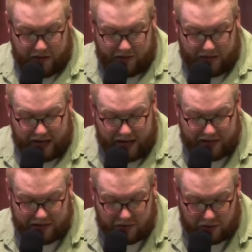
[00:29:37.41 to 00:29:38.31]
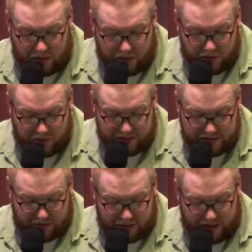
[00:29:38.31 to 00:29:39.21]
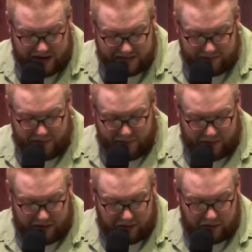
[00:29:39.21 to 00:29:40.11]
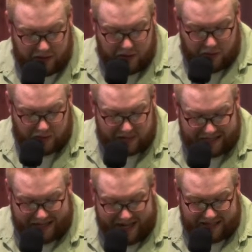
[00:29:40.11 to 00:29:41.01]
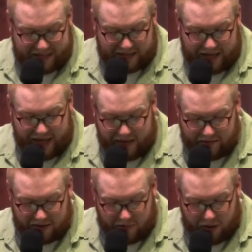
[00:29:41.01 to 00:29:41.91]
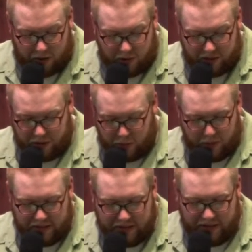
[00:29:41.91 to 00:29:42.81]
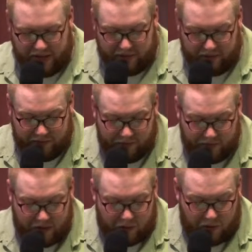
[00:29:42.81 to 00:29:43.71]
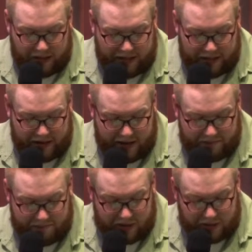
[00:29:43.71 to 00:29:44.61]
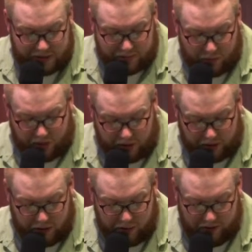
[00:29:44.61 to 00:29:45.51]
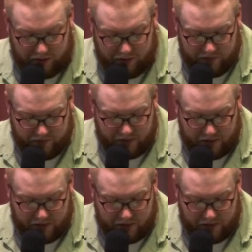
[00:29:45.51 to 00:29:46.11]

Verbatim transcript: But if God so clothes the grass of the field, which today is alive and tomorrow is thrown into the oven, will he not much more clothe you,